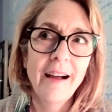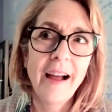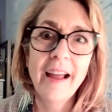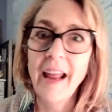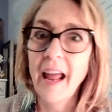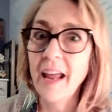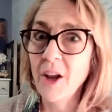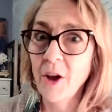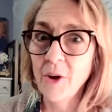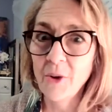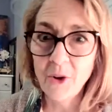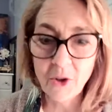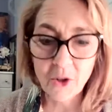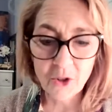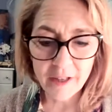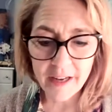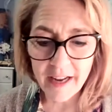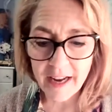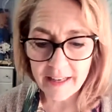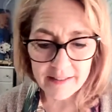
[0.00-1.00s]
I know
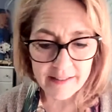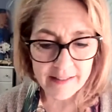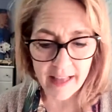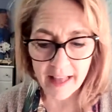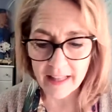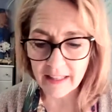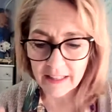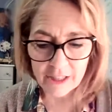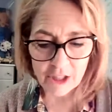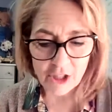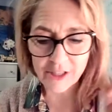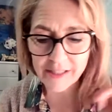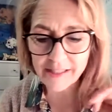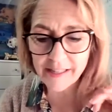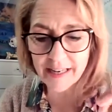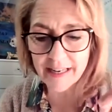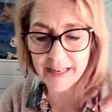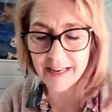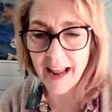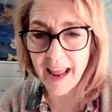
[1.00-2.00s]
Hurricane Sally just
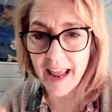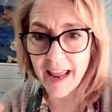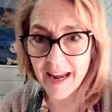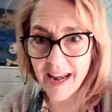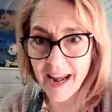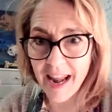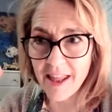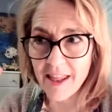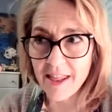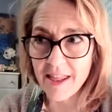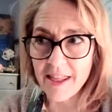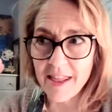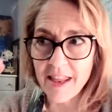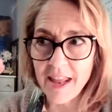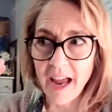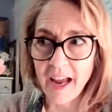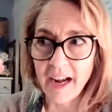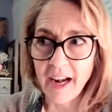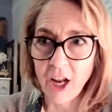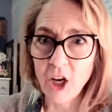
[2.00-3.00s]
hit, and
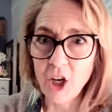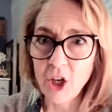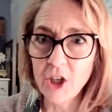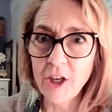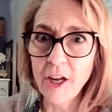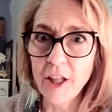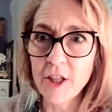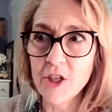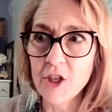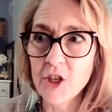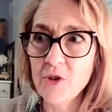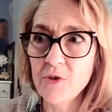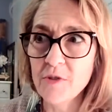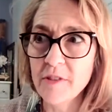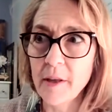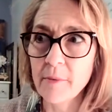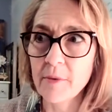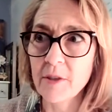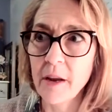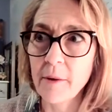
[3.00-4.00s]
I heard on the news
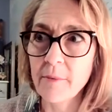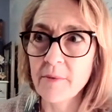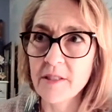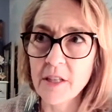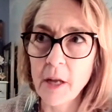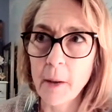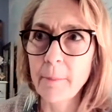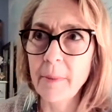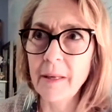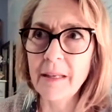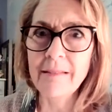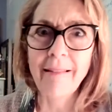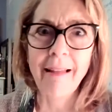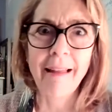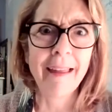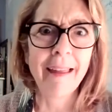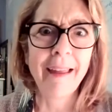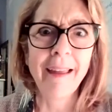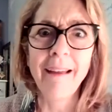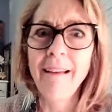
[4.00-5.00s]
it was dumping
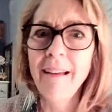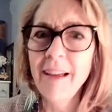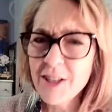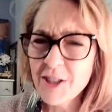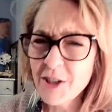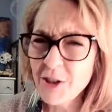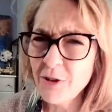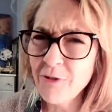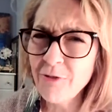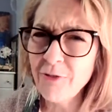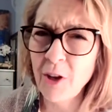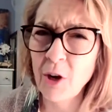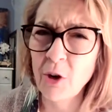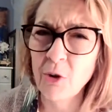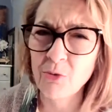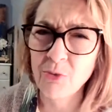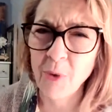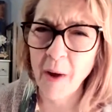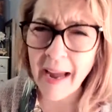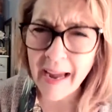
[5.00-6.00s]
like 2 feet
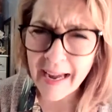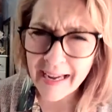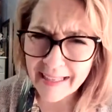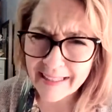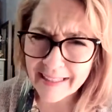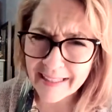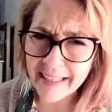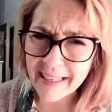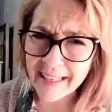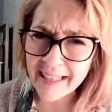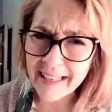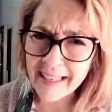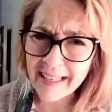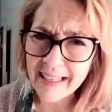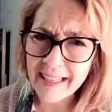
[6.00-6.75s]
of rain.